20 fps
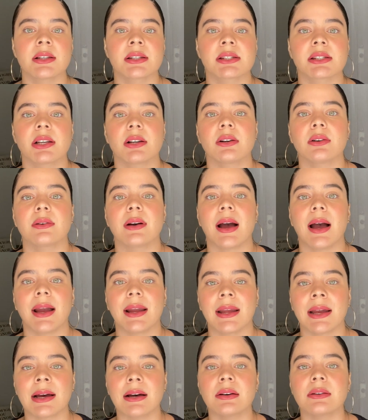So
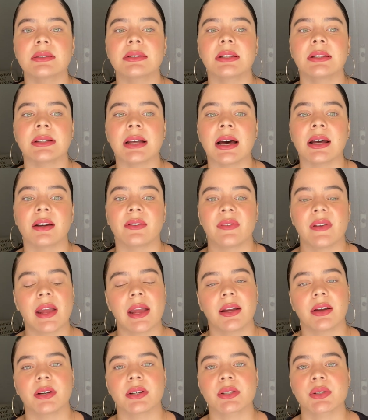I held a lot of
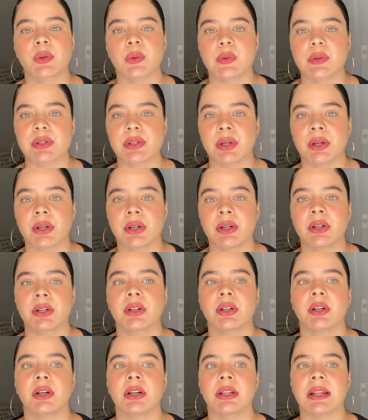anger towards
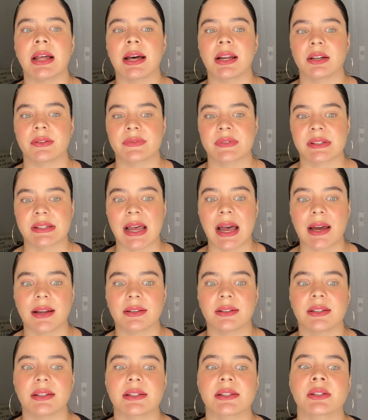her, a lot of
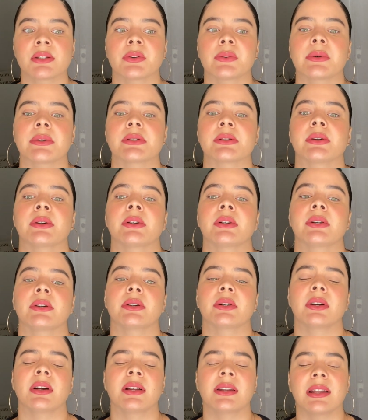sadness towards
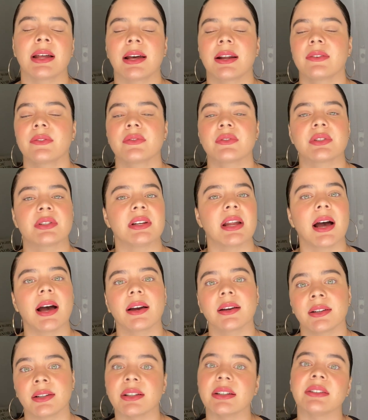her, a lot of
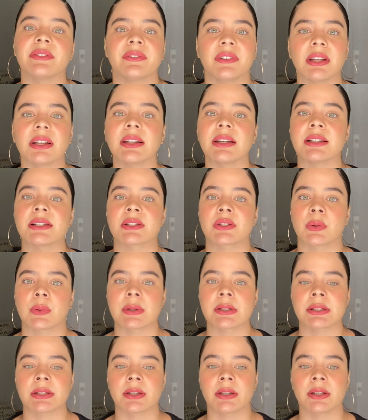not good feelings
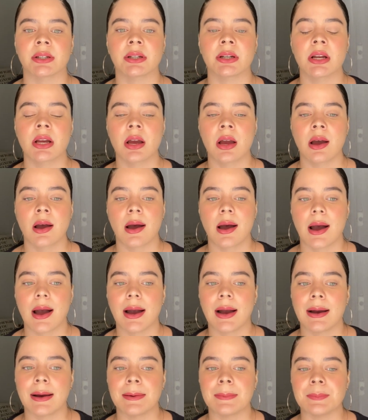towards her.
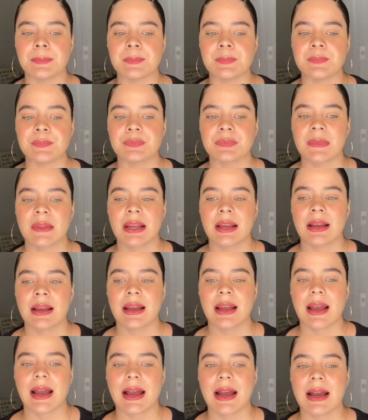
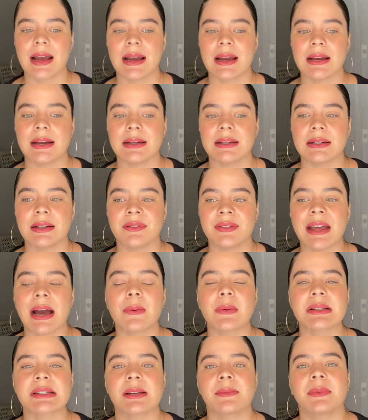And that
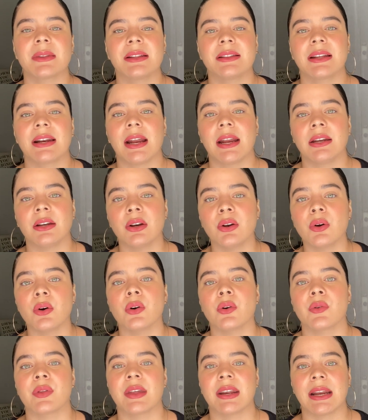was something that I
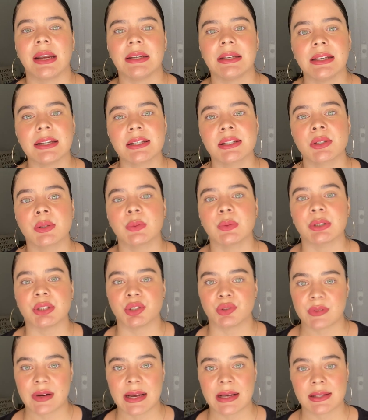know that I needed to
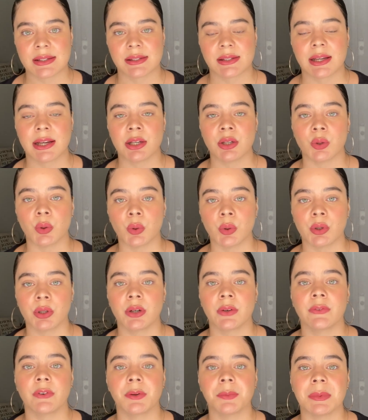address in
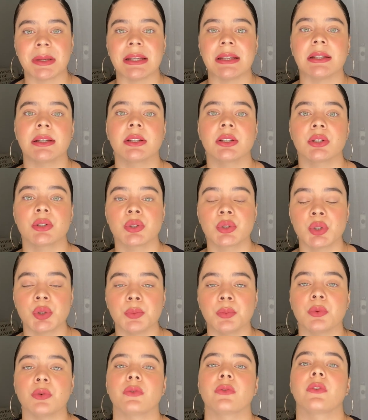order for me to
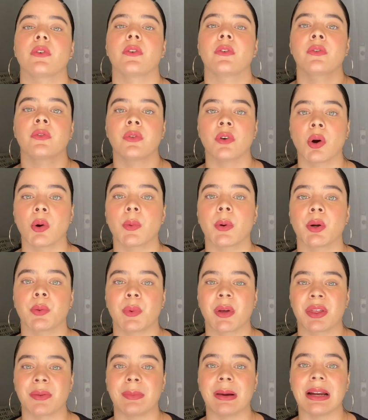move forward
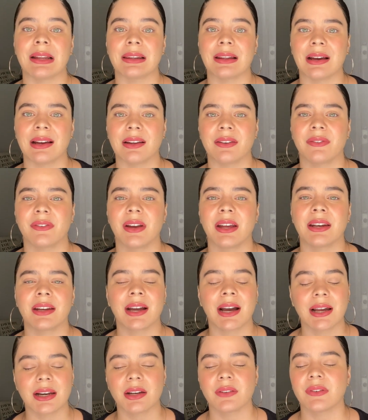with my life and
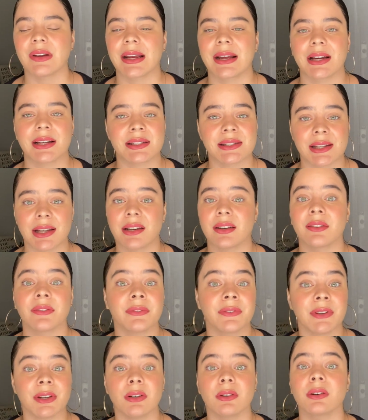kind of, like I said,
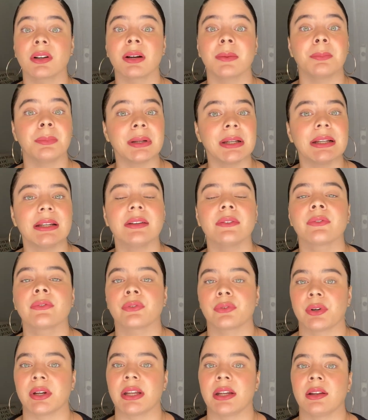feel completely
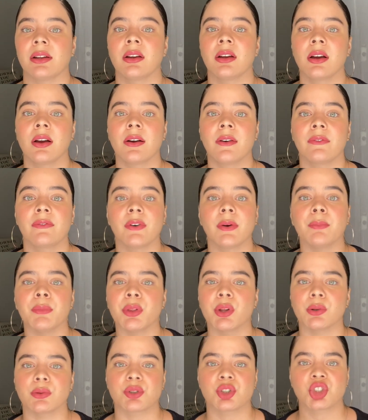free from
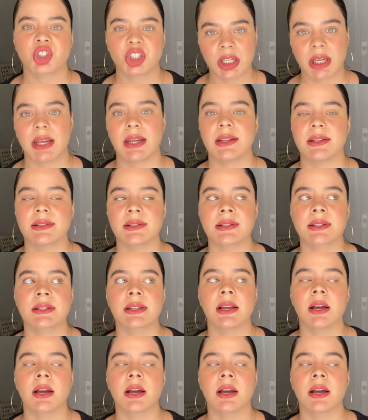those chains.